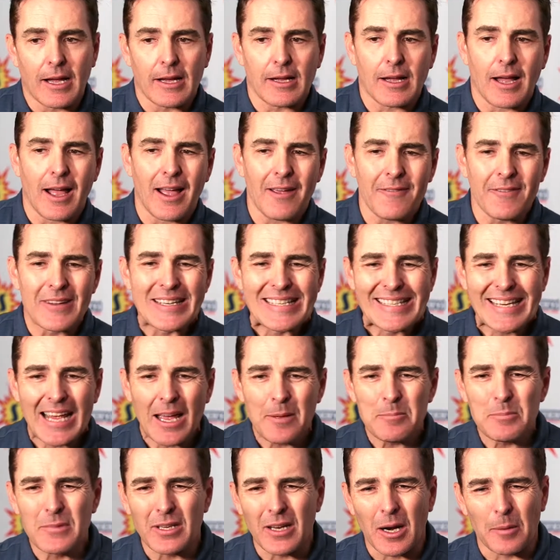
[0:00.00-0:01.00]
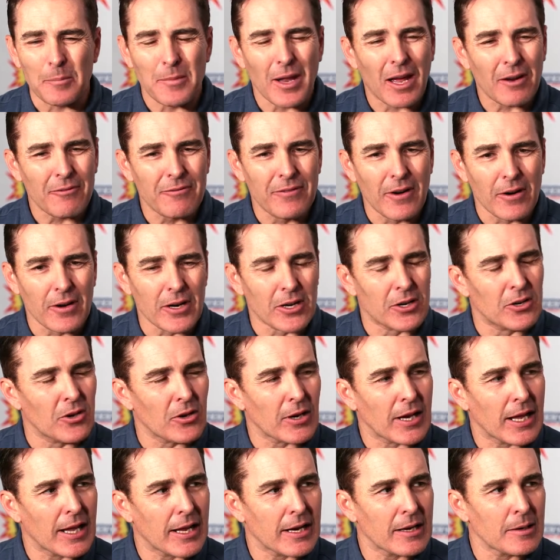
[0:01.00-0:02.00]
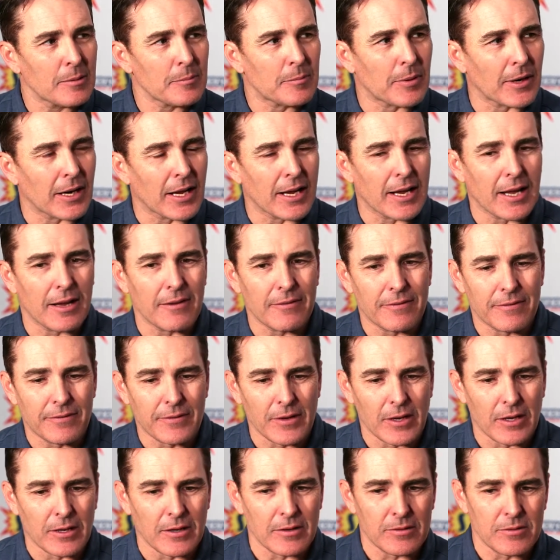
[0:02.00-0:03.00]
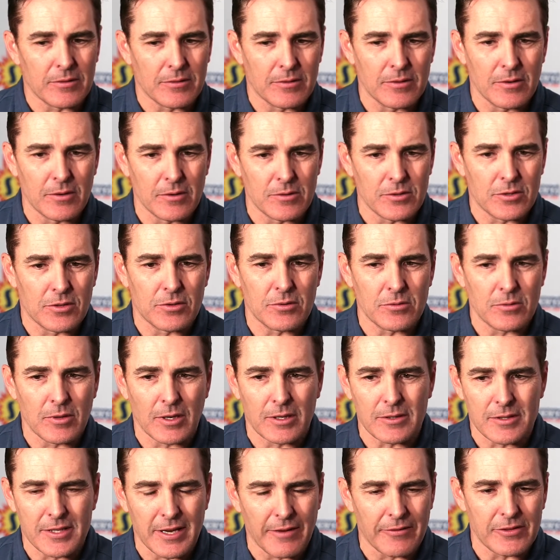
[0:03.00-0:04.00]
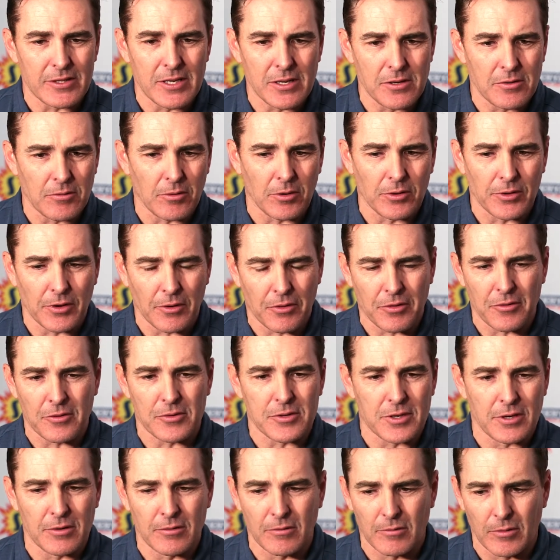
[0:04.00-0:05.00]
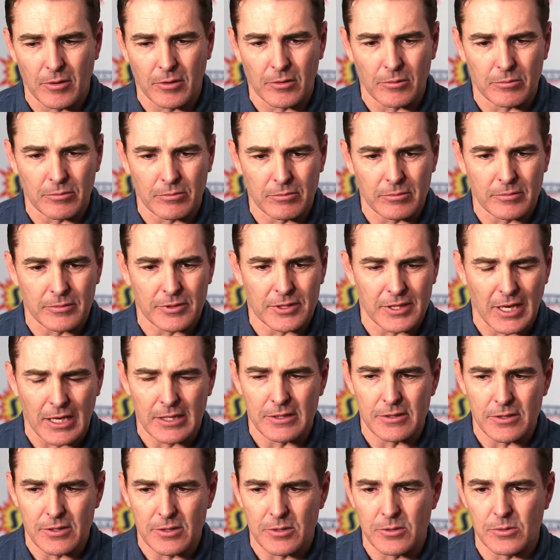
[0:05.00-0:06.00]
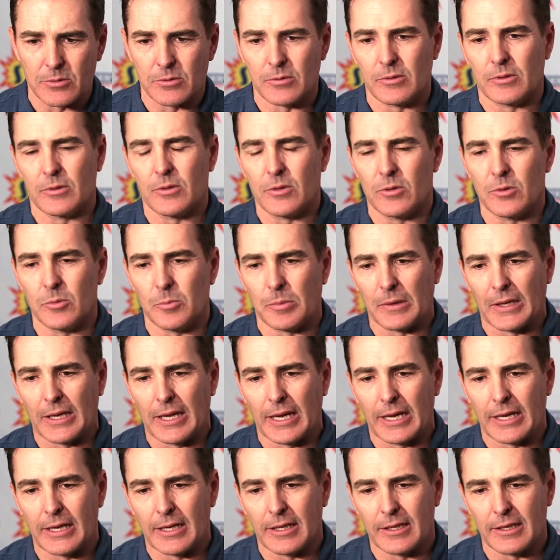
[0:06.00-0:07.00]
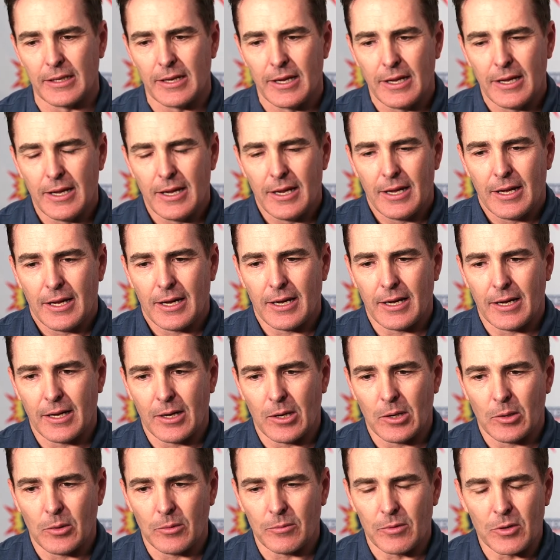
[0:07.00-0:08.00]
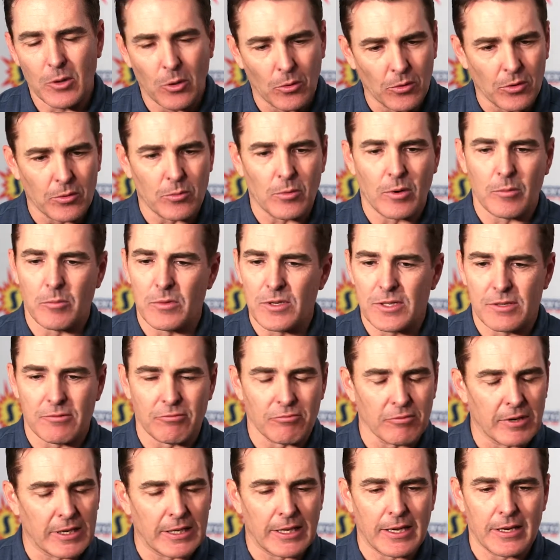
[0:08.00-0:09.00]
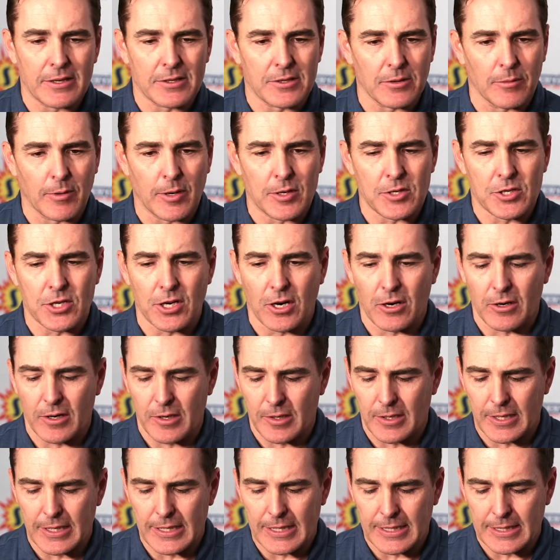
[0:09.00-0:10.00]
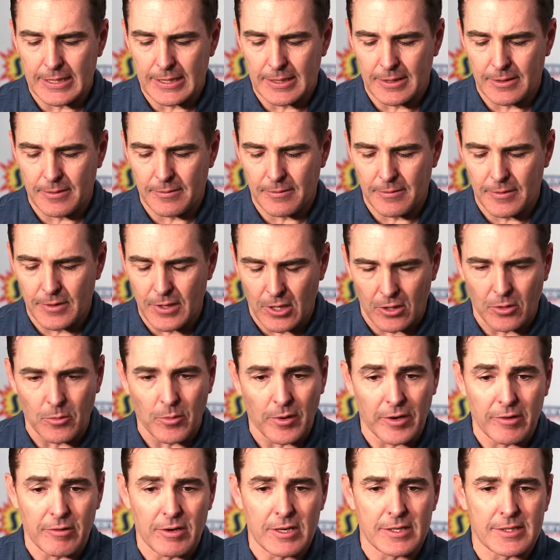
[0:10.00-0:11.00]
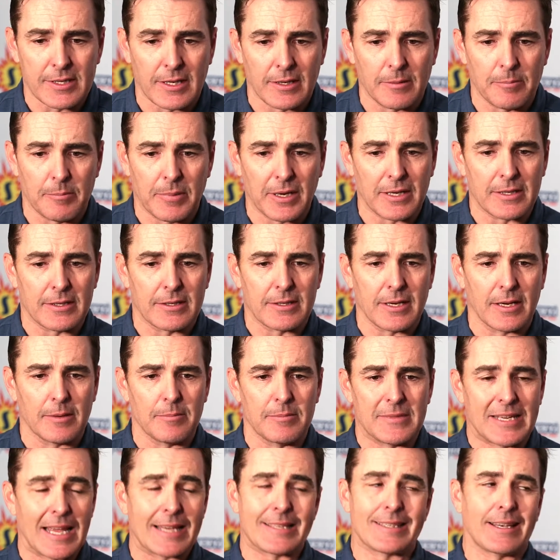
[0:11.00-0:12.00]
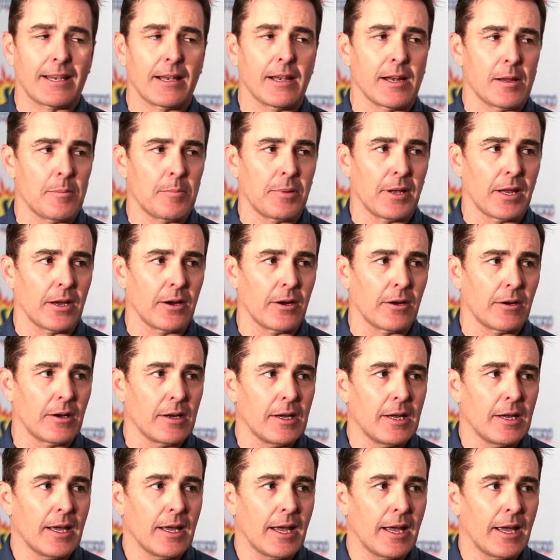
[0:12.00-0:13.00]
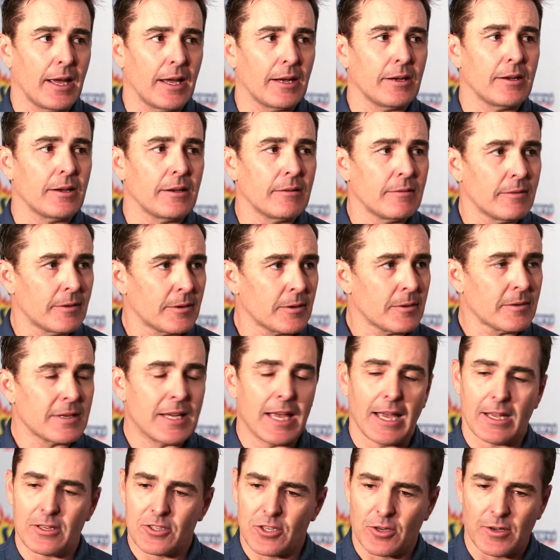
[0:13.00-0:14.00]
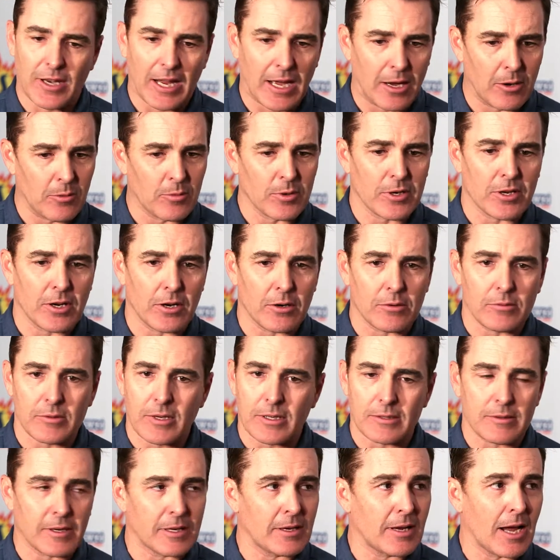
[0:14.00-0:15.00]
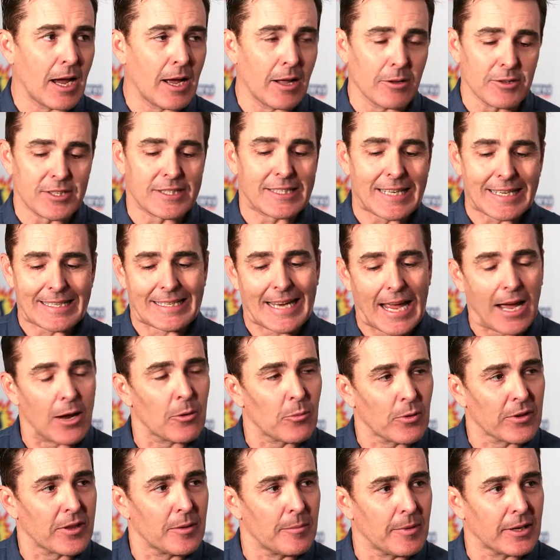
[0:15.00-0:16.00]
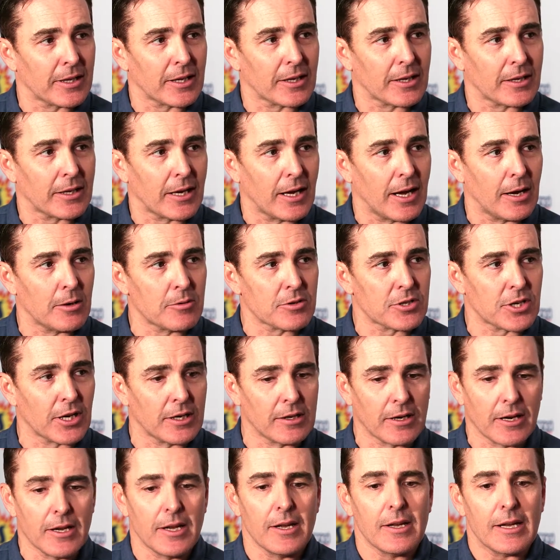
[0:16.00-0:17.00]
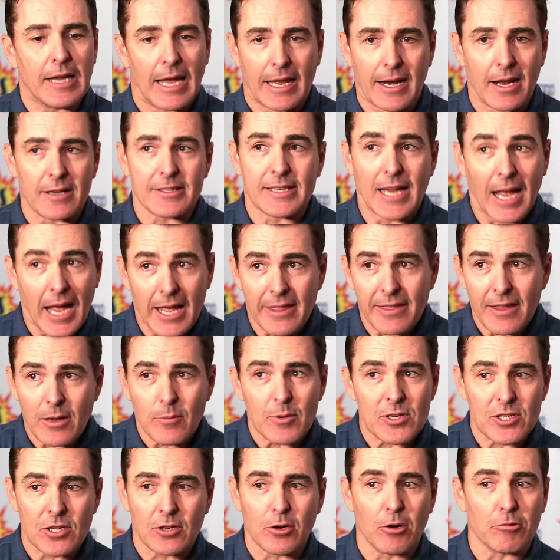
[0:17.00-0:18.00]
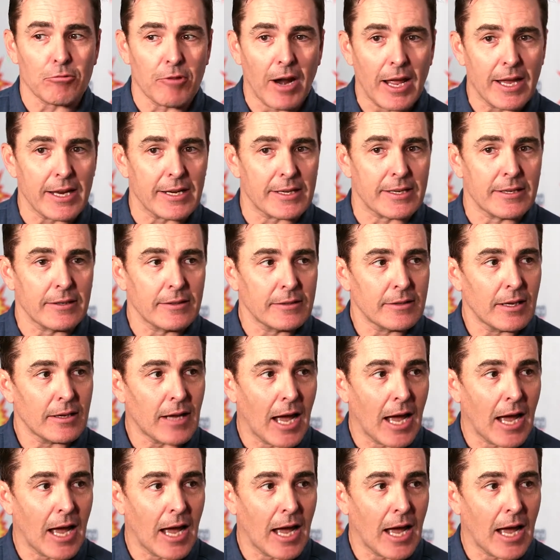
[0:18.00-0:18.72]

Uh, I've attempted. I'm not very good at it, but I have uh, two, a seventeen-year-old and a thirteen-year-old sons who who play. And uh, the older one was really into Uncharted. The uh, younger one is a big-time Destiny player. And so am I. Yeah. I, so now you know, I'll sit down with him at the couch and and I'll say, I think we should go right.